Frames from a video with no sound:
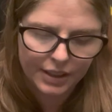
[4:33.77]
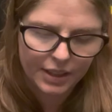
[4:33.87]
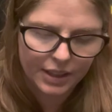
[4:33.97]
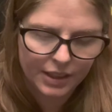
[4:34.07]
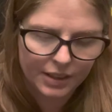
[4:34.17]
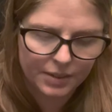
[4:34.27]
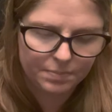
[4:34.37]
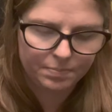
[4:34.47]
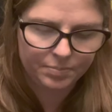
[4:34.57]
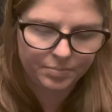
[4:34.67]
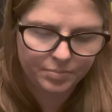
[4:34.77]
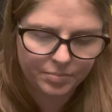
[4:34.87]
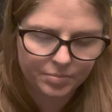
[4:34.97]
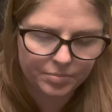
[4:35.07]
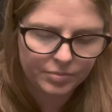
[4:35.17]

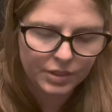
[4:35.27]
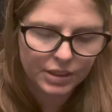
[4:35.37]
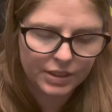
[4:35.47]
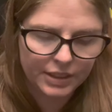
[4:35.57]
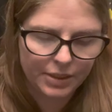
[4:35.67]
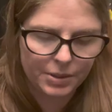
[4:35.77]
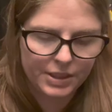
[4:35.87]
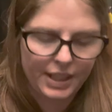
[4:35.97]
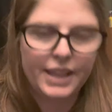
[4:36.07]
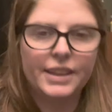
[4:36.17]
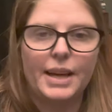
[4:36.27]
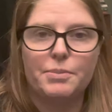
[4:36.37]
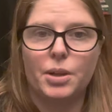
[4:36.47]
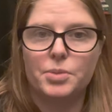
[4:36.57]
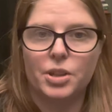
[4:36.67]
There was a
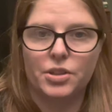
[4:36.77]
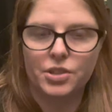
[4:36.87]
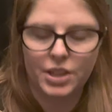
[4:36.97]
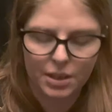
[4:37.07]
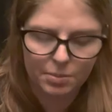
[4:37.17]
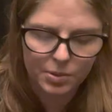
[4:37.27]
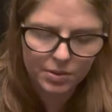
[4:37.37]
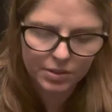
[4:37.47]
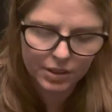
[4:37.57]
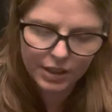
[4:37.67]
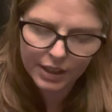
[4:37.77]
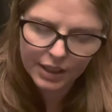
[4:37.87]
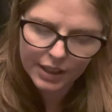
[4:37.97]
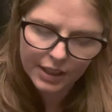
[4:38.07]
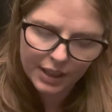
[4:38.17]
laptop charger cable.
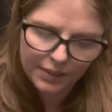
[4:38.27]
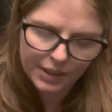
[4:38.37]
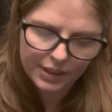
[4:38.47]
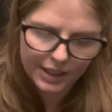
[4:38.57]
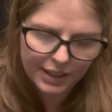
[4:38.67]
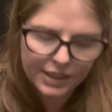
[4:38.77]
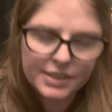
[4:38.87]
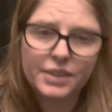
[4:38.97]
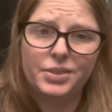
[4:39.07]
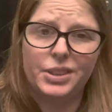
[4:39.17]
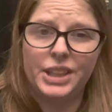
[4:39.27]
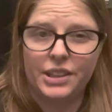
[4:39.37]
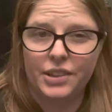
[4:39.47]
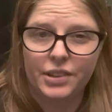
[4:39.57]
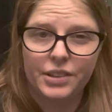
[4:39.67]
I've got that listed for
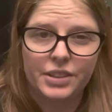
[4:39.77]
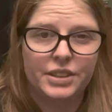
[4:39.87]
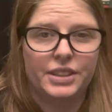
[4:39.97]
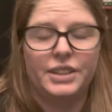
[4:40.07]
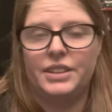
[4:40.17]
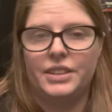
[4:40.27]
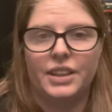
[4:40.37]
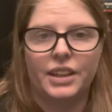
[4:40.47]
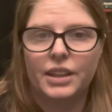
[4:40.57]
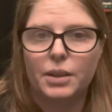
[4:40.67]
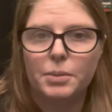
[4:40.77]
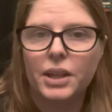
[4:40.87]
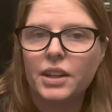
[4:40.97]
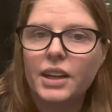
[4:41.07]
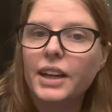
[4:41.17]
$10. It's not going to get me
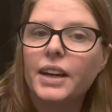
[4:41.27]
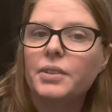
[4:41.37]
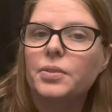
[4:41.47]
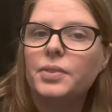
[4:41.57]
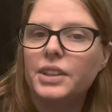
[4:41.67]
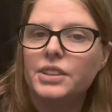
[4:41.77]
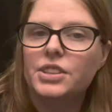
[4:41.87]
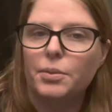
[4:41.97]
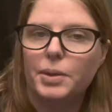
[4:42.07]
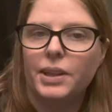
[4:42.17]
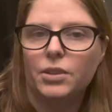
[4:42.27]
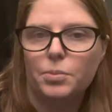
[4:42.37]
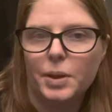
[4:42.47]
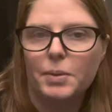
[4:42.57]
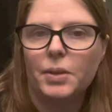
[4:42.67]
a lot. After fees and shipping, it'll
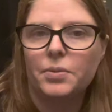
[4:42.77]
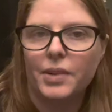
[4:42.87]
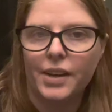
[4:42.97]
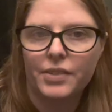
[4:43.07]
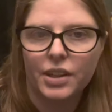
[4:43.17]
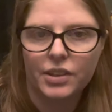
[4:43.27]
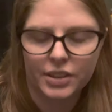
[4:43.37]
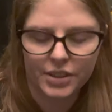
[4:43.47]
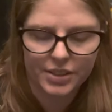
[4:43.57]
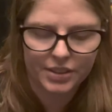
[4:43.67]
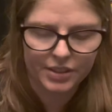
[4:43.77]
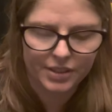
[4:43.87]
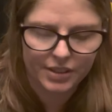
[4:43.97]
be about $5.